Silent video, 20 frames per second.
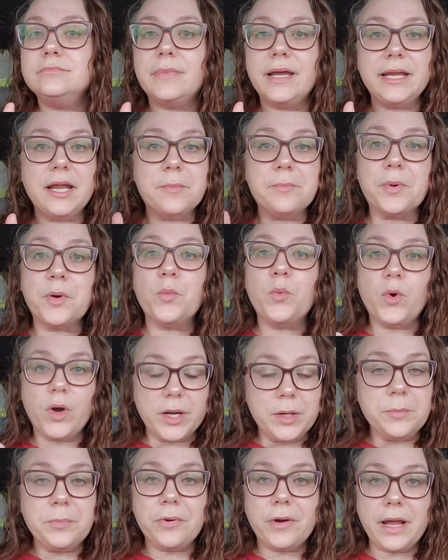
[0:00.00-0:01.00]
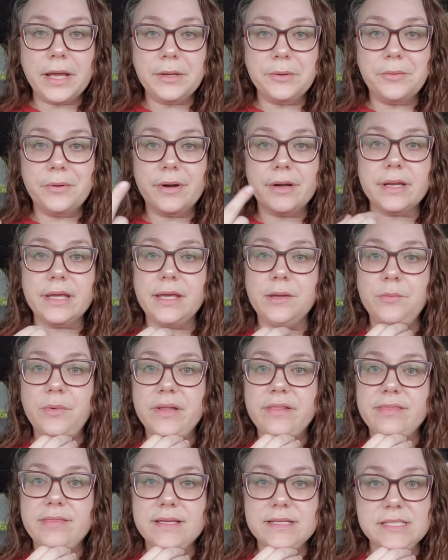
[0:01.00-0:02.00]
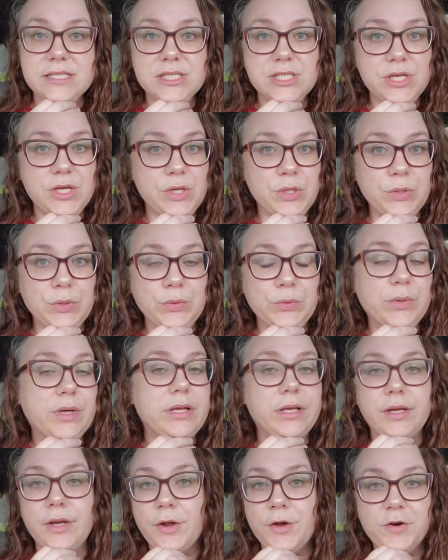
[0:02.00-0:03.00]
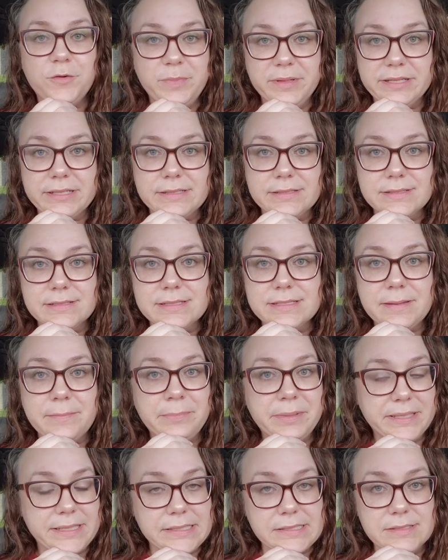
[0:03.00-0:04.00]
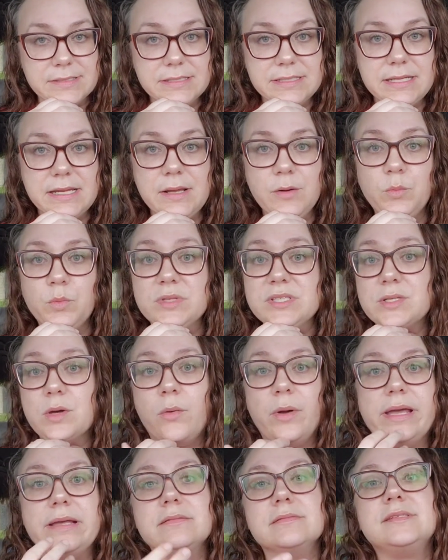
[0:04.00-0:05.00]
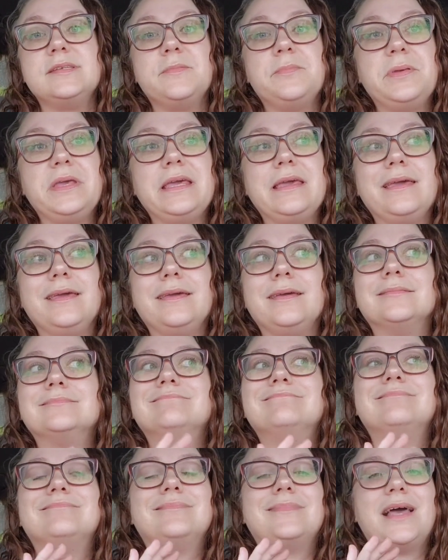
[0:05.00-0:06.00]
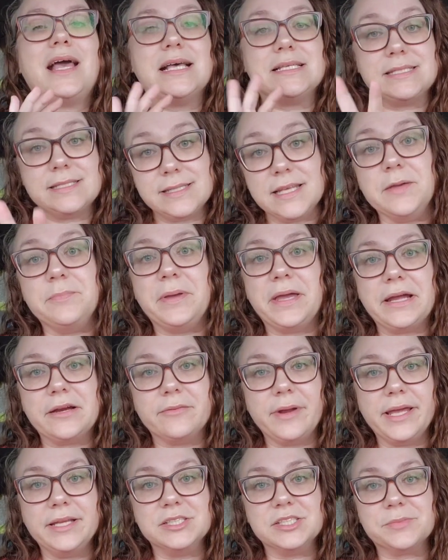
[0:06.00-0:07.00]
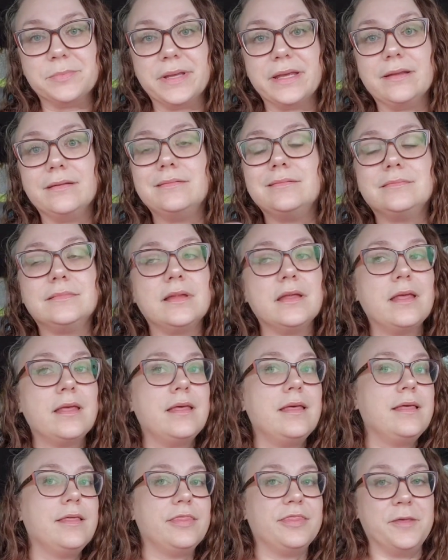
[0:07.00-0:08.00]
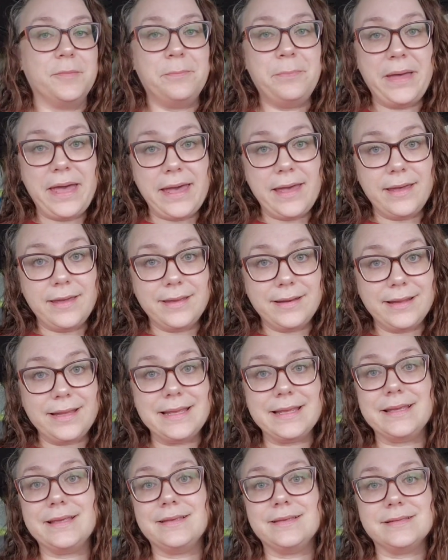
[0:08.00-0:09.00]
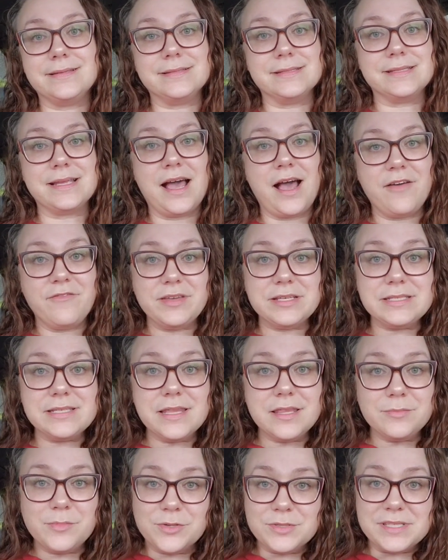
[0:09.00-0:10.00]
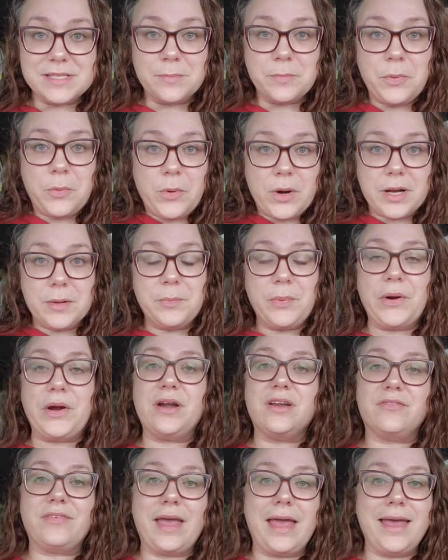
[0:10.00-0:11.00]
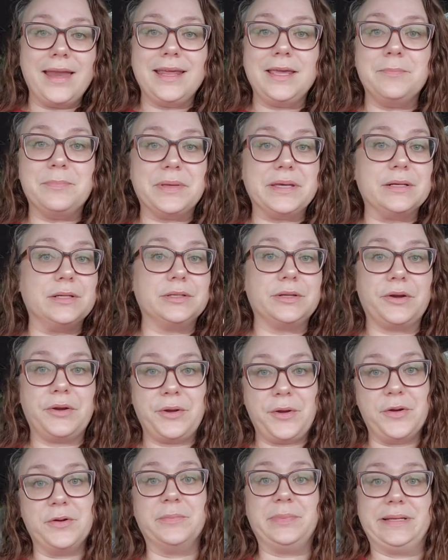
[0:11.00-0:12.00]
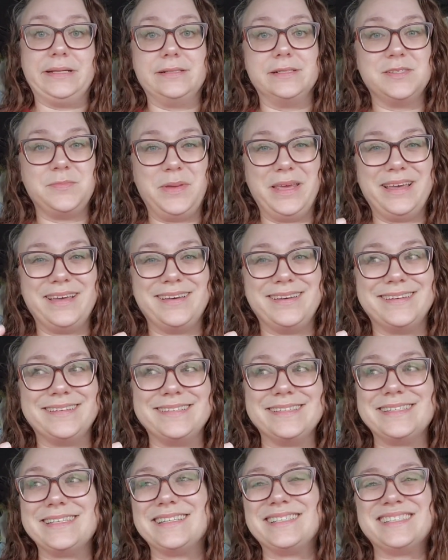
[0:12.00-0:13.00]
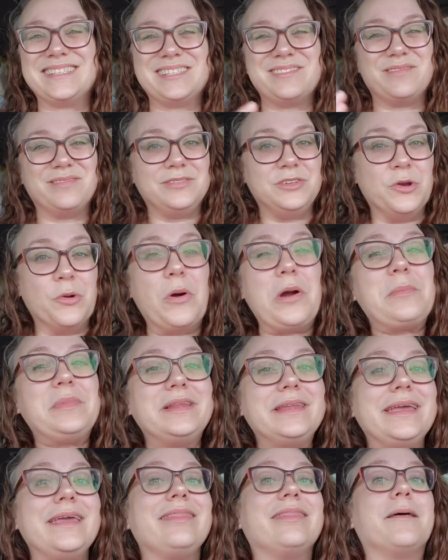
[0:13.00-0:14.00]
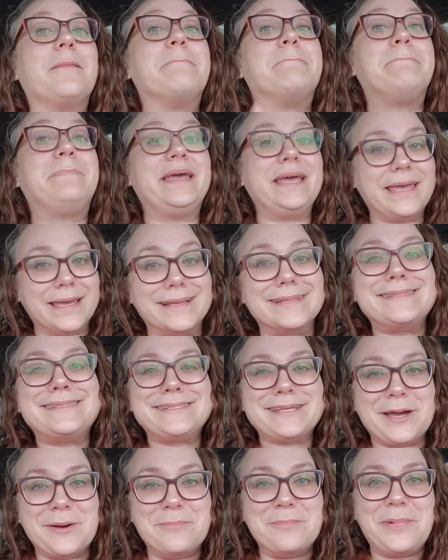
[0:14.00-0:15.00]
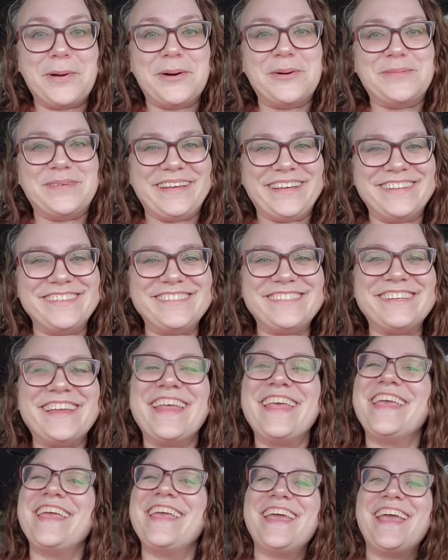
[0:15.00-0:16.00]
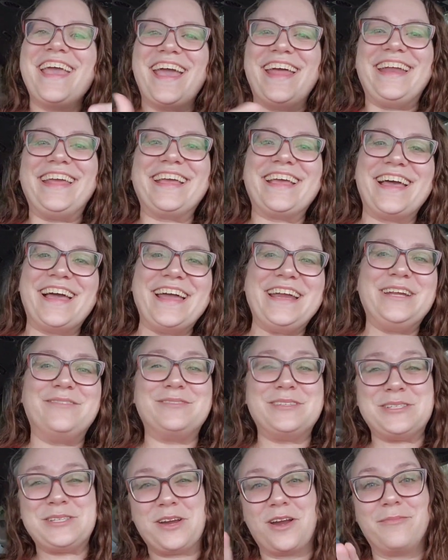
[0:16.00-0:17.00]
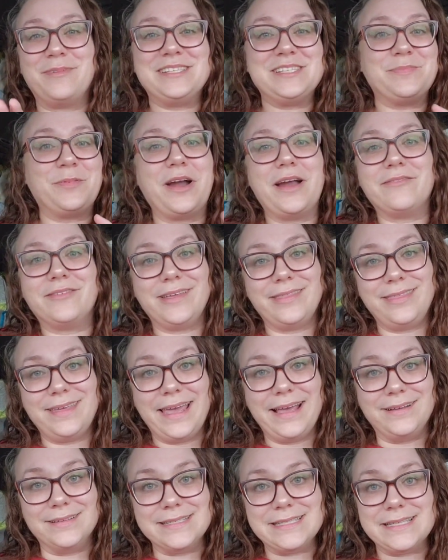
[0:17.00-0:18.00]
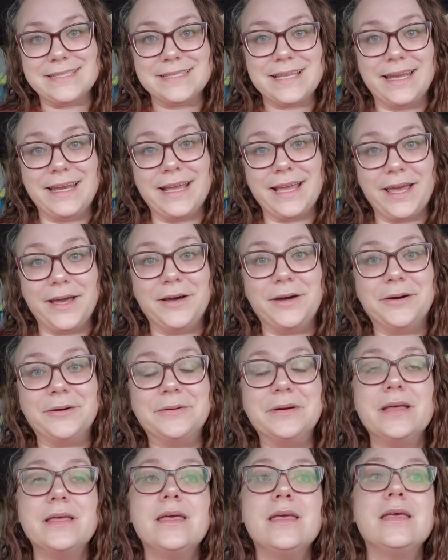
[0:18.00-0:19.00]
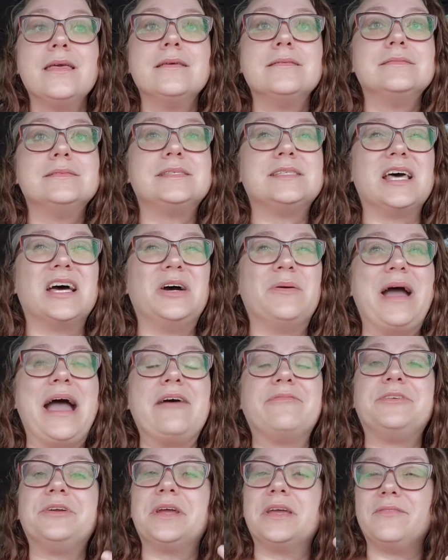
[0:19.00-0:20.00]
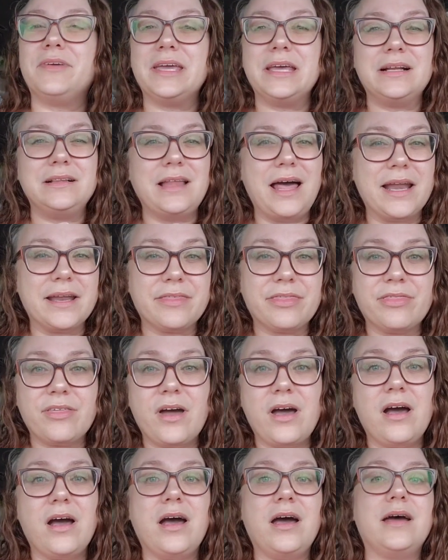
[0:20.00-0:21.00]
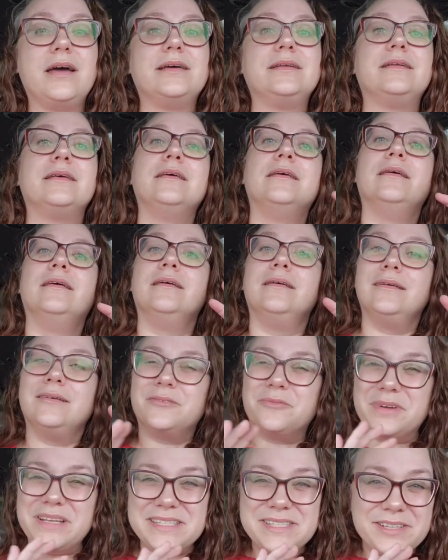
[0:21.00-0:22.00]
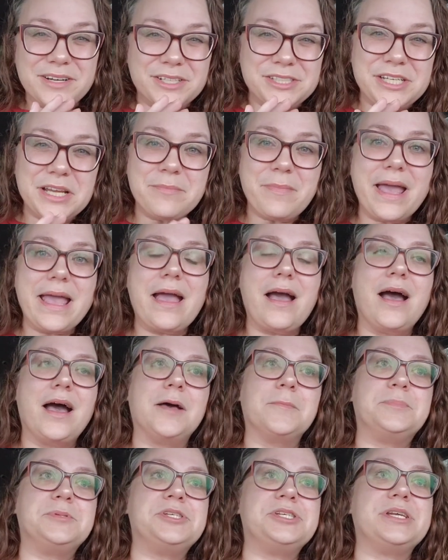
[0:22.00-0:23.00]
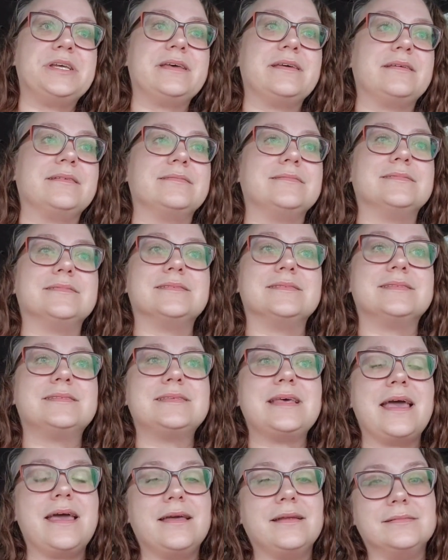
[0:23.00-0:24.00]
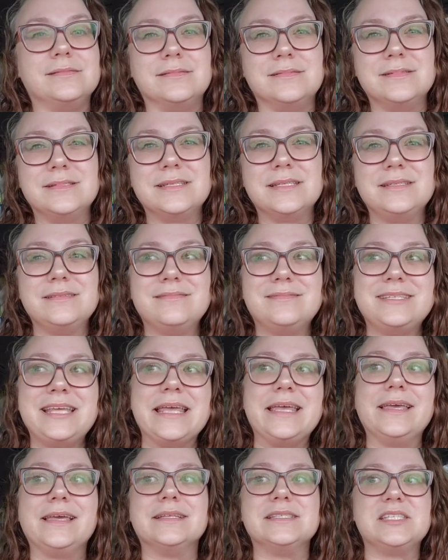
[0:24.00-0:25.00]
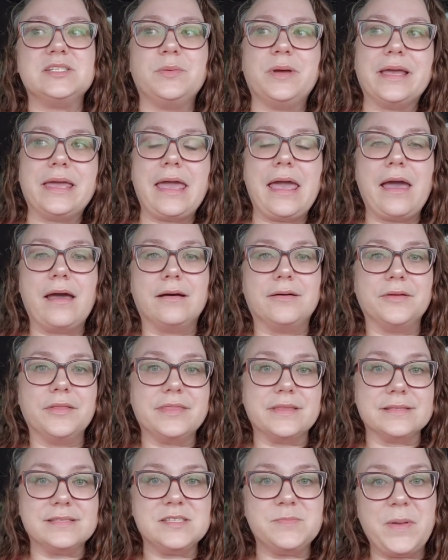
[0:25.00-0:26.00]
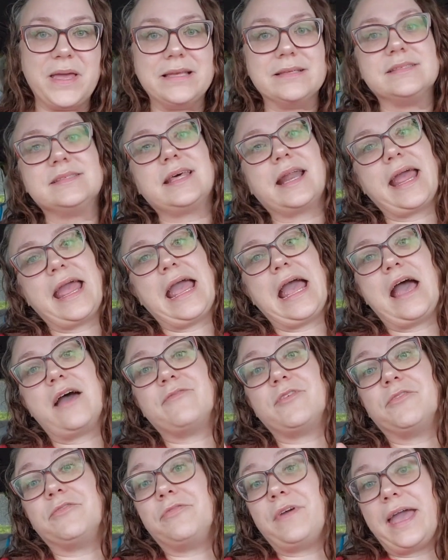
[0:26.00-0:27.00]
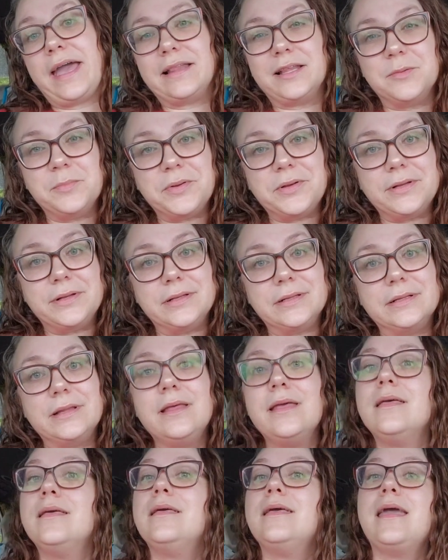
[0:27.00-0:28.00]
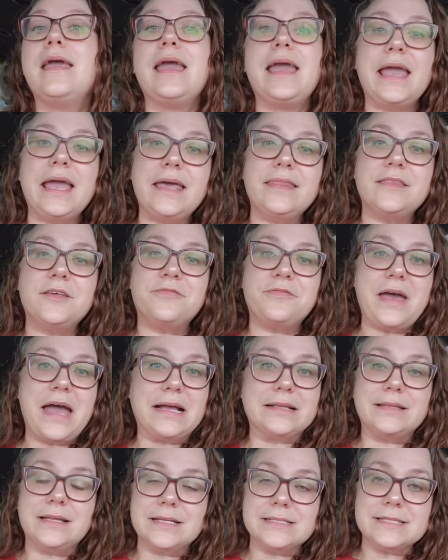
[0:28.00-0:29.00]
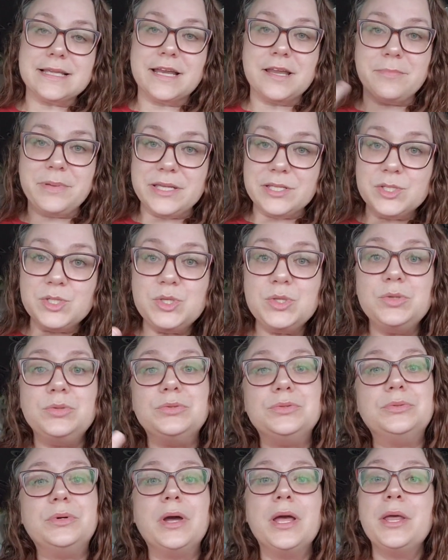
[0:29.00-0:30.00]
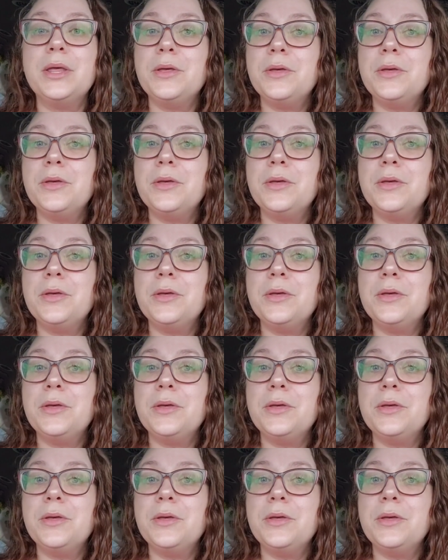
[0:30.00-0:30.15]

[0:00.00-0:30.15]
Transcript: My number one priority with this new no-build build was going to be a sleeping arrangement. The bed is obviously the most important part of any build or no build because it's normally the biggest component and it kind of determines where everything else is going to go. So after giving it a lot of thought, researching my options, and taking into account the space that I have available and the fact that it's going to be 2